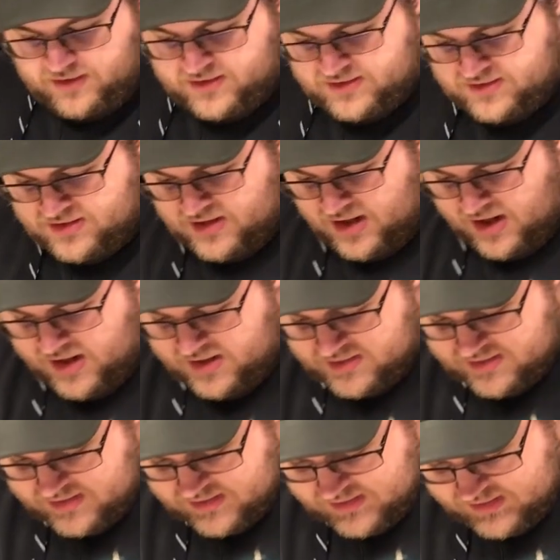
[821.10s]
this
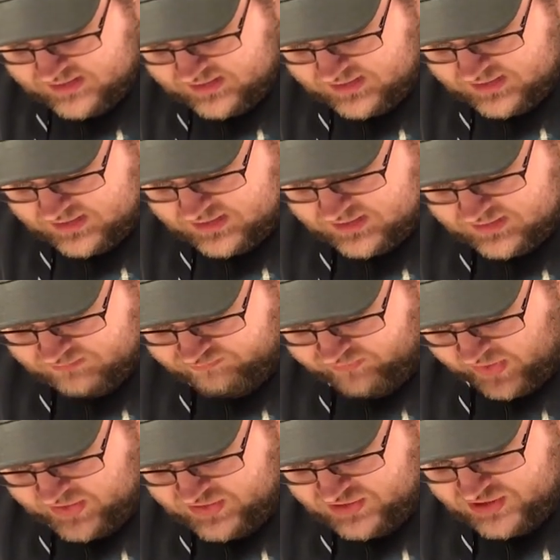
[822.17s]
nice,
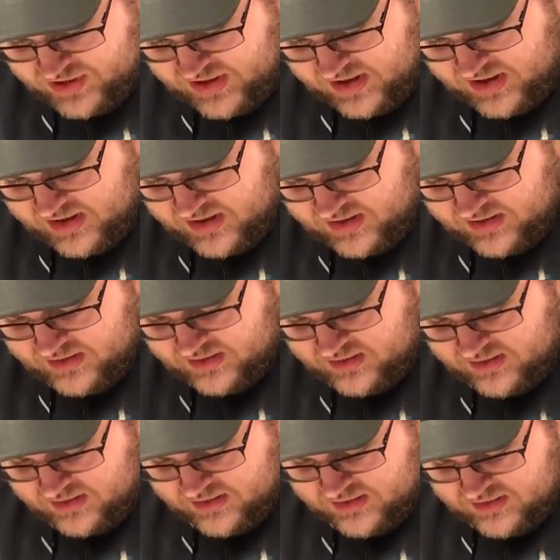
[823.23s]
spongy,
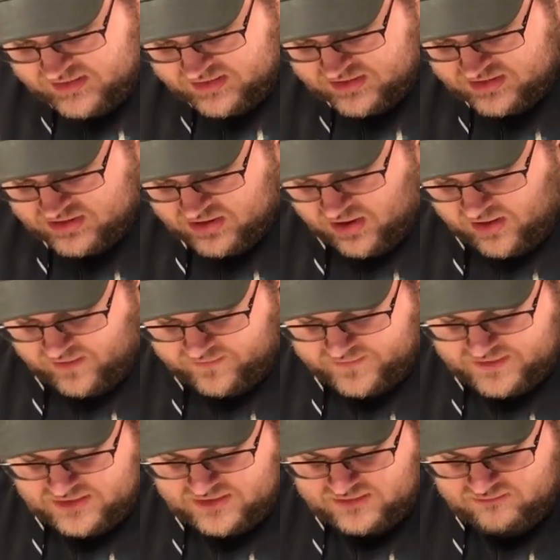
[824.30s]

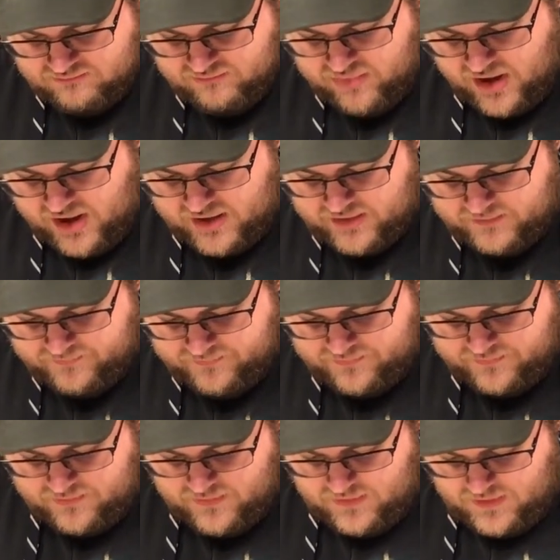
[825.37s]
soft bottom
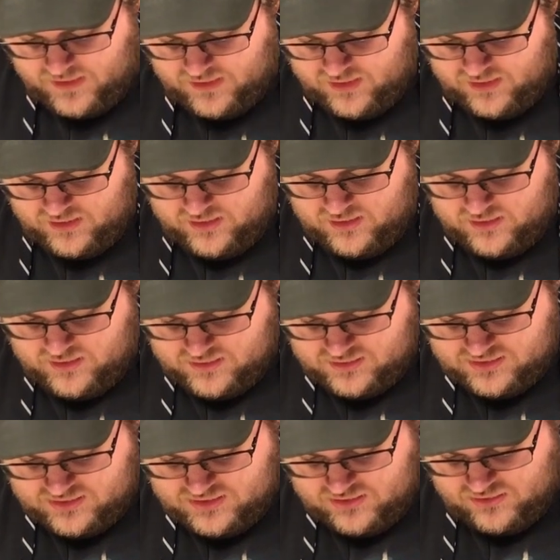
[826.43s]

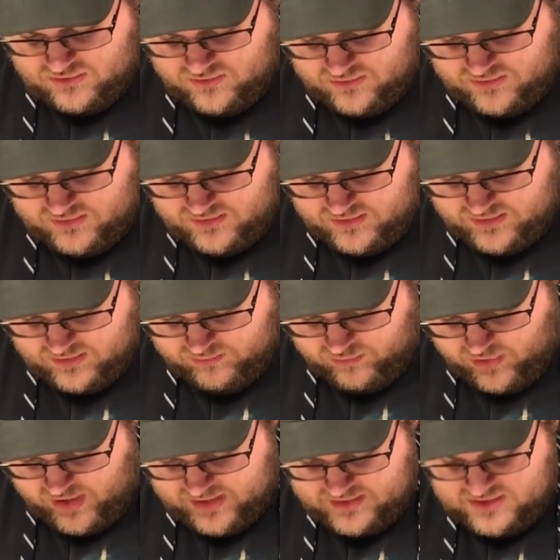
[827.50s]
to the
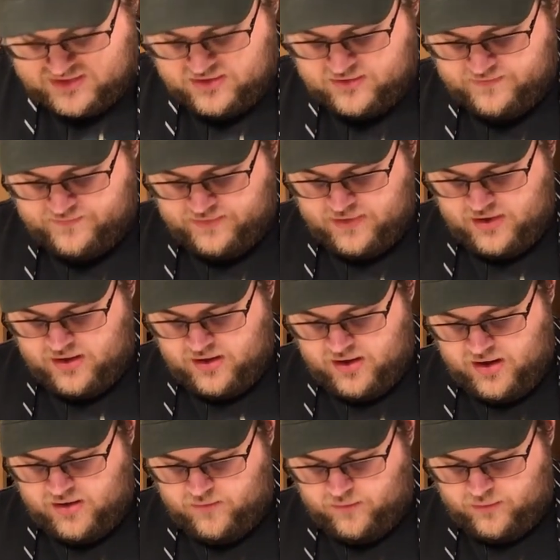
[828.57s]
bread dough.
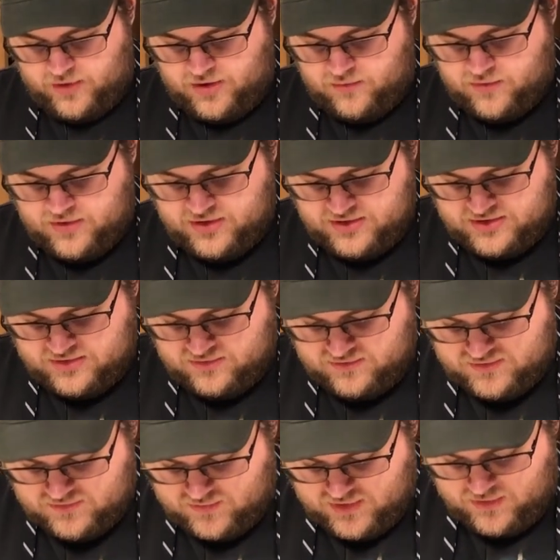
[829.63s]
And what we're gonna wanna do is
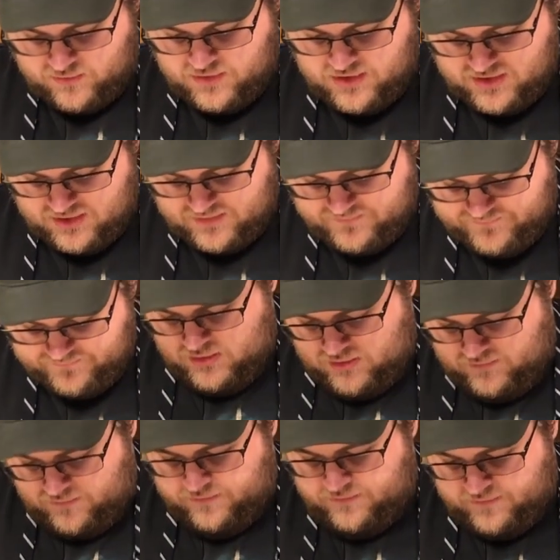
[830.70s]
we're gonna wanna
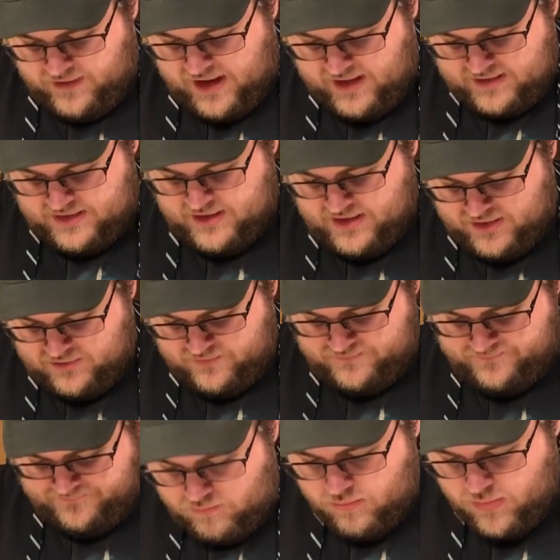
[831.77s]
flatten it out
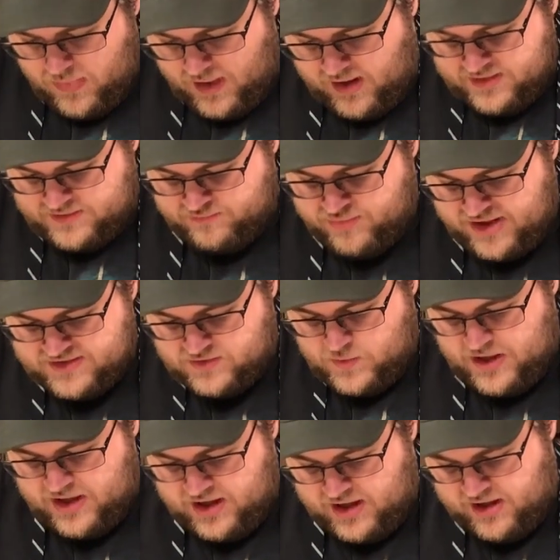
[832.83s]
as best we
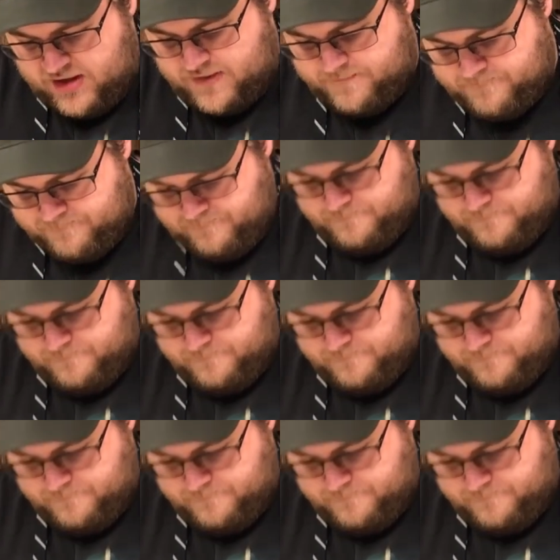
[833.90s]
can.